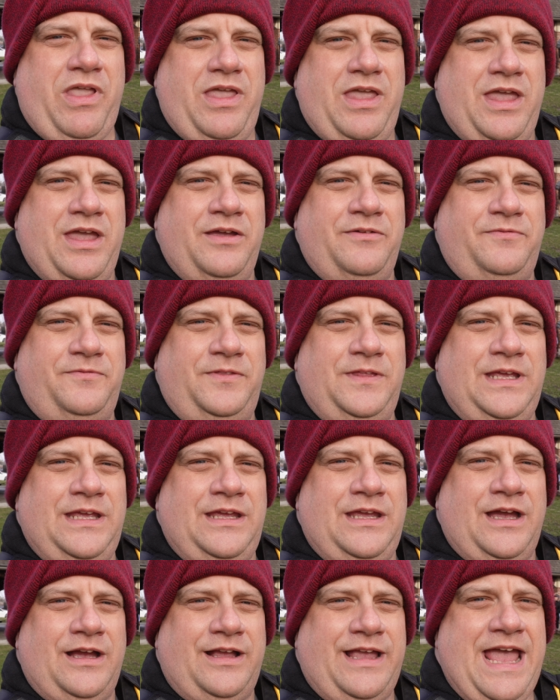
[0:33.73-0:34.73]
if
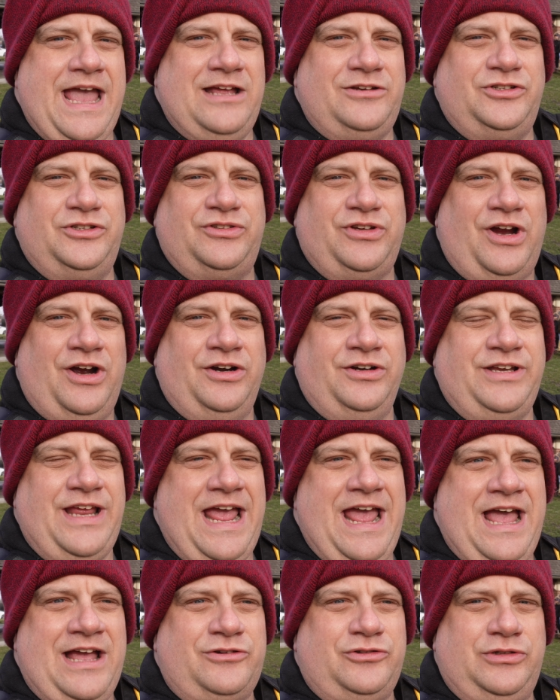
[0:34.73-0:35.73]
the caches
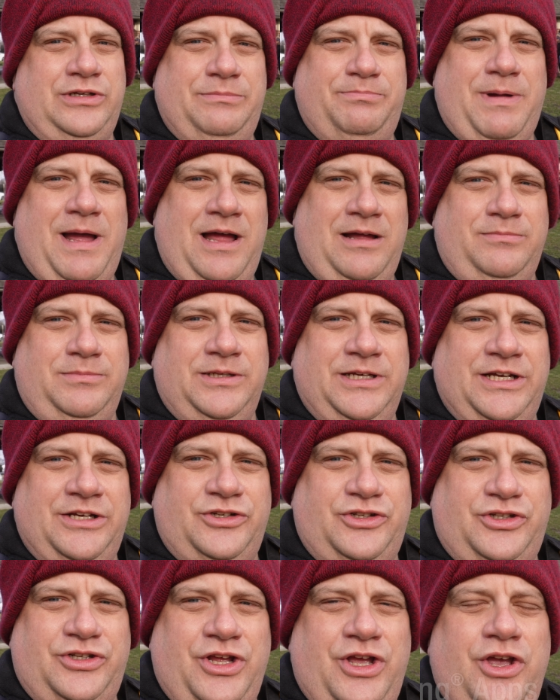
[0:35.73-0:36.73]
aren't actually
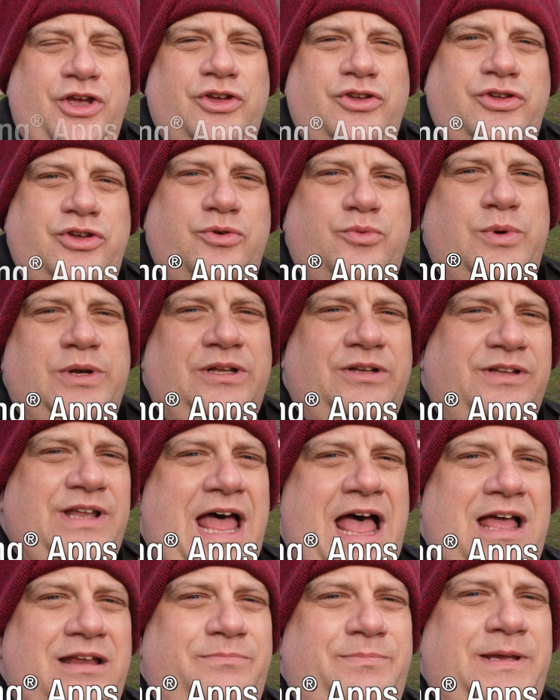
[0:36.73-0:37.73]
published, you will
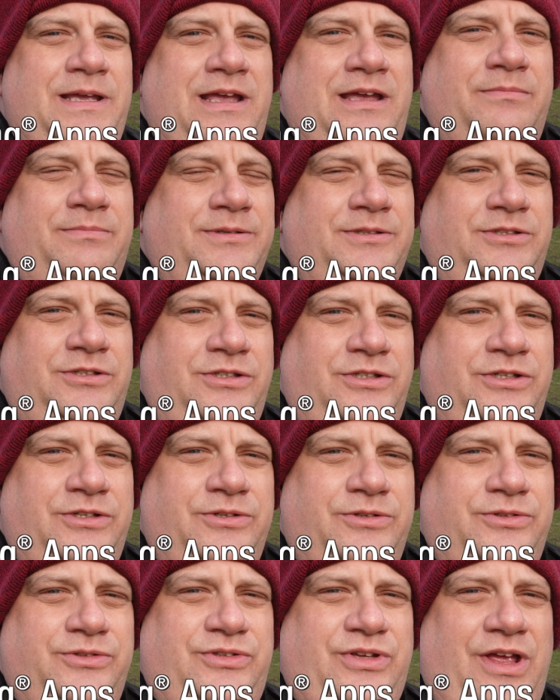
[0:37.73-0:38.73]
not be able to
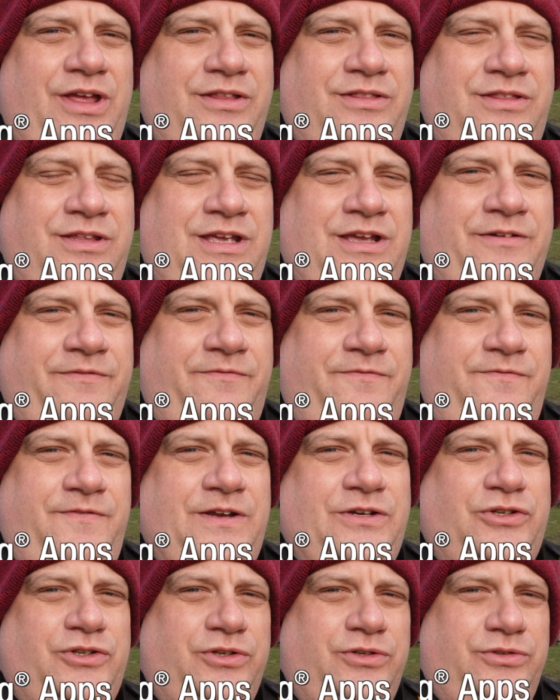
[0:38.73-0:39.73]
use the
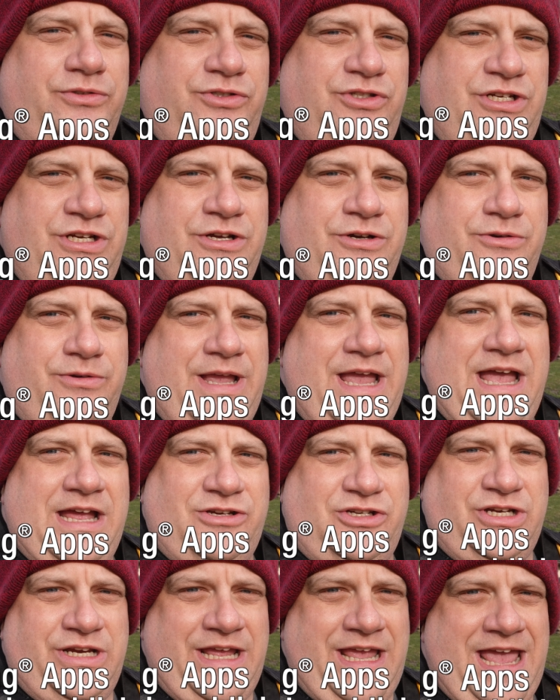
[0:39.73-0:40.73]
official
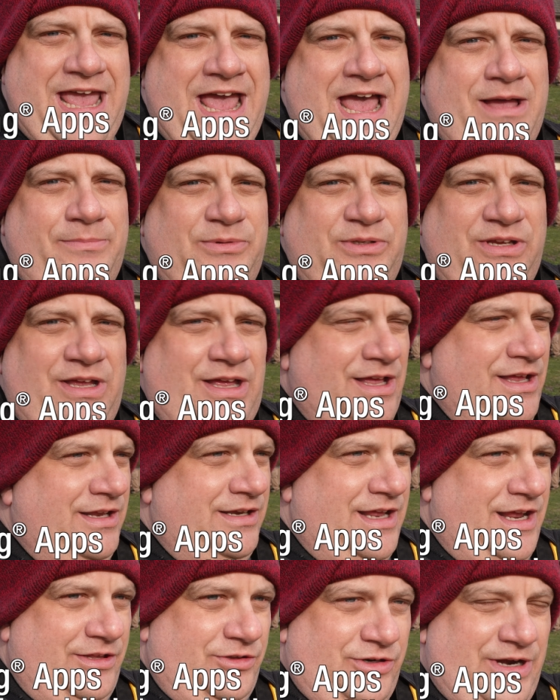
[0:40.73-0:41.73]
geocaching apps
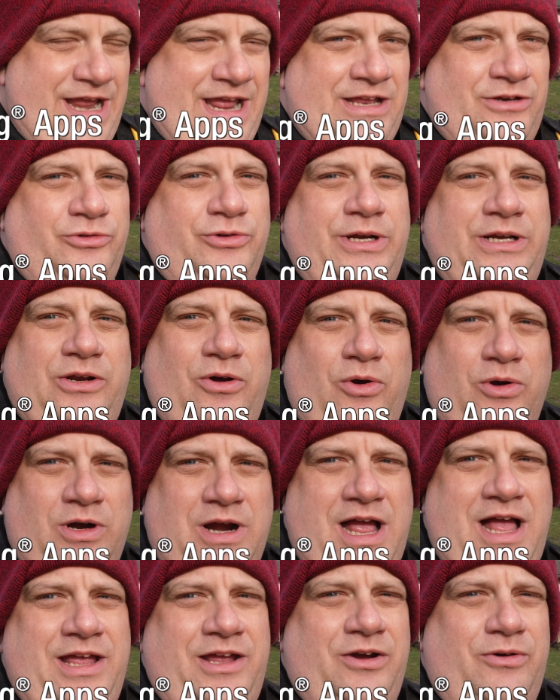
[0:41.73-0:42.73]
on either Android
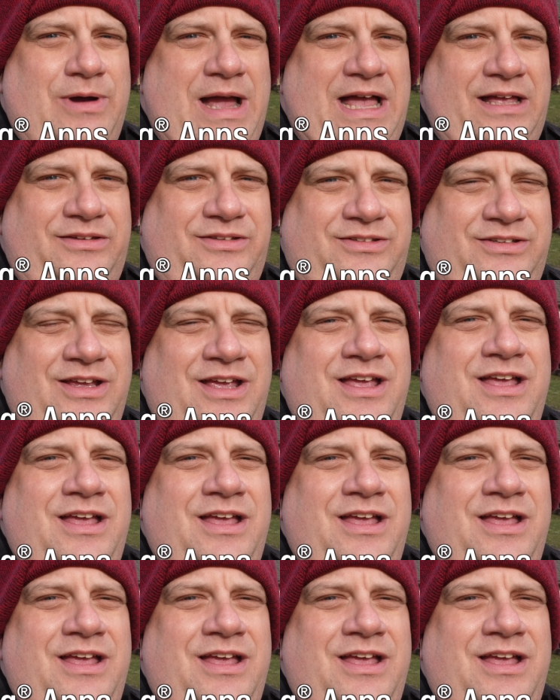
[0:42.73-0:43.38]
or iOS.